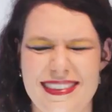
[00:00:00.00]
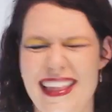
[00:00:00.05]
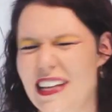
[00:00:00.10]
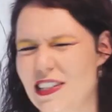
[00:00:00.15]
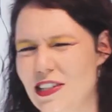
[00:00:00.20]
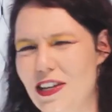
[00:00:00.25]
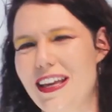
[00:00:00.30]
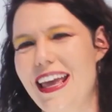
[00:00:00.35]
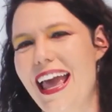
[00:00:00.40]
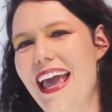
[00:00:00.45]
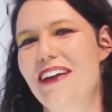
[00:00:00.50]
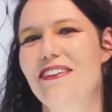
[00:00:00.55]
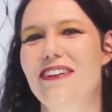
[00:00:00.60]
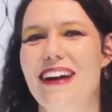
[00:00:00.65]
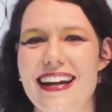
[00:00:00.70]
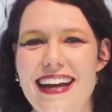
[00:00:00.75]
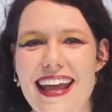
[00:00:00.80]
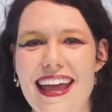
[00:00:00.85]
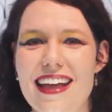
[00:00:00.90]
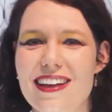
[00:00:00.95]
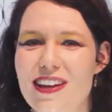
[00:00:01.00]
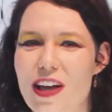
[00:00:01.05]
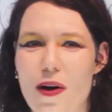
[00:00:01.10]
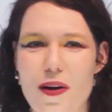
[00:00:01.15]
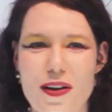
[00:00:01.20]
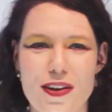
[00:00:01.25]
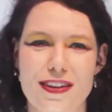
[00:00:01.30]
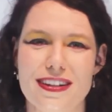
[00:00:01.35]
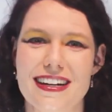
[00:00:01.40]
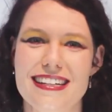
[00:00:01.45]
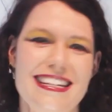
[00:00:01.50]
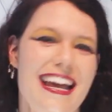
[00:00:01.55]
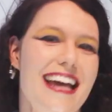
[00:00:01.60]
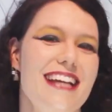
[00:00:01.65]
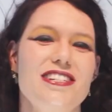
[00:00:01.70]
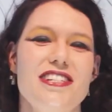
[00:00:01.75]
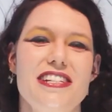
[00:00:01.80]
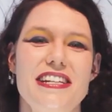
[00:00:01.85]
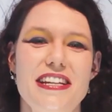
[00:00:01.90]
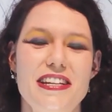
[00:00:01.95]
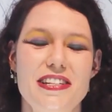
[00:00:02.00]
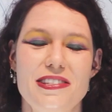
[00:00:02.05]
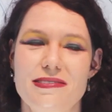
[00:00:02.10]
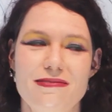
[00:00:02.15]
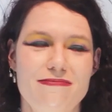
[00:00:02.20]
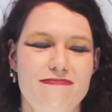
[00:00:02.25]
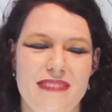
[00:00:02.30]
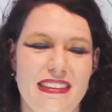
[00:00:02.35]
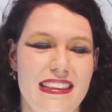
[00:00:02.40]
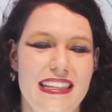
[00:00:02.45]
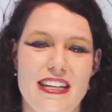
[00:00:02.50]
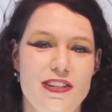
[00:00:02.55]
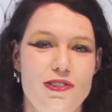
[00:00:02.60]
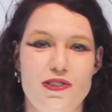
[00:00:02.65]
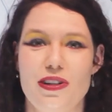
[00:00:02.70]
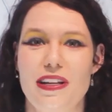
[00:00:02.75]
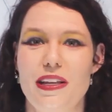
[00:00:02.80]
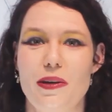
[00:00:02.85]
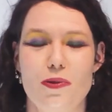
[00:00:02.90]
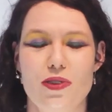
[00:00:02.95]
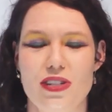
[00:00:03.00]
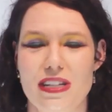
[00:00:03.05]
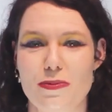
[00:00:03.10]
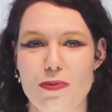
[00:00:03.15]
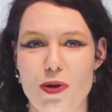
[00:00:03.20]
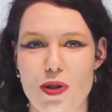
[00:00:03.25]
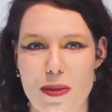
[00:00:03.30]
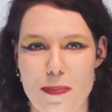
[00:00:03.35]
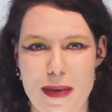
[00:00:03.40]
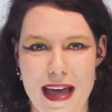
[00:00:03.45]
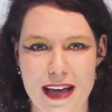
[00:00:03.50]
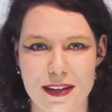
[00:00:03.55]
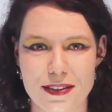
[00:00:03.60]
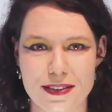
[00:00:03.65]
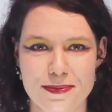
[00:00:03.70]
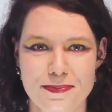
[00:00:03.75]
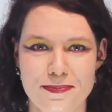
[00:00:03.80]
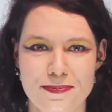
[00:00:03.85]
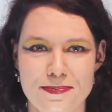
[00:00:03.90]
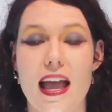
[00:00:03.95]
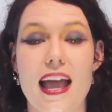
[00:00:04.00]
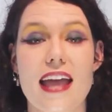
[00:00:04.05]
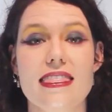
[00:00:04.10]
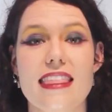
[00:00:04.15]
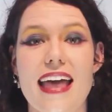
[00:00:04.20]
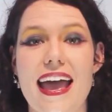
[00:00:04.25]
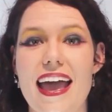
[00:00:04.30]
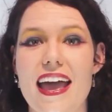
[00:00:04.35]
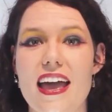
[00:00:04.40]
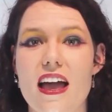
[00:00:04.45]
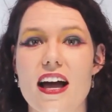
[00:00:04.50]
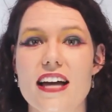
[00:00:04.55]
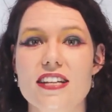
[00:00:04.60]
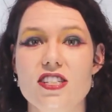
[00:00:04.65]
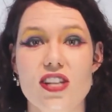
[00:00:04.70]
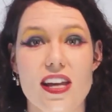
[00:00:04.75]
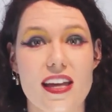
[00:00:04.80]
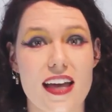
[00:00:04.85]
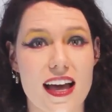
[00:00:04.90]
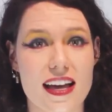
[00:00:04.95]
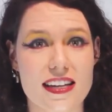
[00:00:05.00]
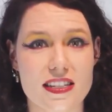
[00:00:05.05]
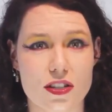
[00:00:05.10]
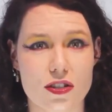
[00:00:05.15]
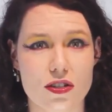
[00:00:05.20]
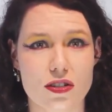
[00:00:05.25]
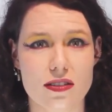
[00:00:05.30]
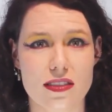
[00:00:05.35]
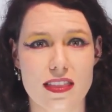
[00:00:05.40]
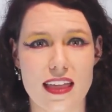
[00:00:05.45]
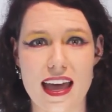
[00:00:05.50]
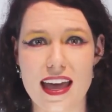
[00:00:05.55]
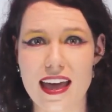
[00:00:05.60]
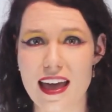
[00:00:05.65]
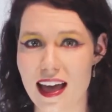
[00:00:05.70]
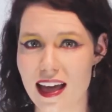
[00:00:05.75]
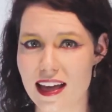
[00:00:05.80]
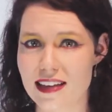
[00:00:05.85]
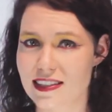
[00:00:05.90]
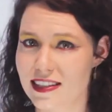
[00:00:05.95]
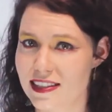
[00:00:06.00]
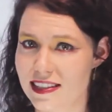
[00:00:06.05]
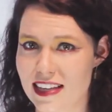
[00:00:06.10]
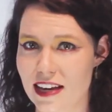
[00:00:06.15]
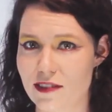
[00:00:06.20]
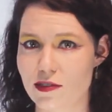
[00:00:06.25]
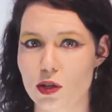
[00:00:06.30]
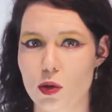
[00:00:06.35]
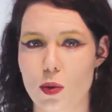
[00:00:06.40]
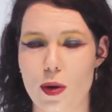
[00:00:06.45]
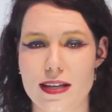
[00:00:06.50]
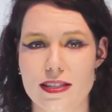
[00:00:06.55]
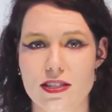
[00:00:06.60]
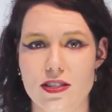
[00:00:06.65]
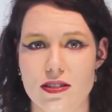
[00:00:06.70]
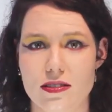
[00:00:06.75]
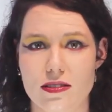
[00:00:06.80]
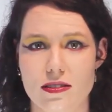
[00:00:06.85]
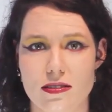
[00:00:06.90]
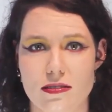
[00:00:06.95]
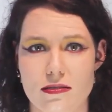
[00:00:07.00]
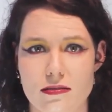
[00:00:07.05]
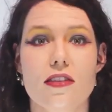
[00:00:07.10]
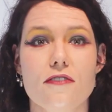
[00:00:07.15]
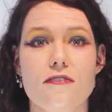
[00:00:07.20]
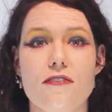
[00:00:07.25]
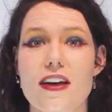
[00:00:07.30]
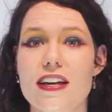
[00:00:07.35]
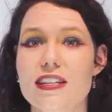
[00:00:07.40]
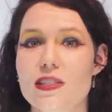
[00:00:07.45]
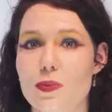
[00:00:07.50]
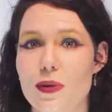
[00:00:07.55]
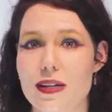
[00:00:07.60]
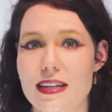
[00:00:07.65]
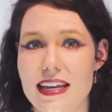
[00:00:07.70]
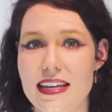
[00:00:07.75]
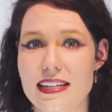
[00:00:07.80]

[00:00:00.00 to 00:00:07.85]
That's okay, Granny. Going on a tangent is literally what I'm all about. In the AIG article, they ask several questions. The first one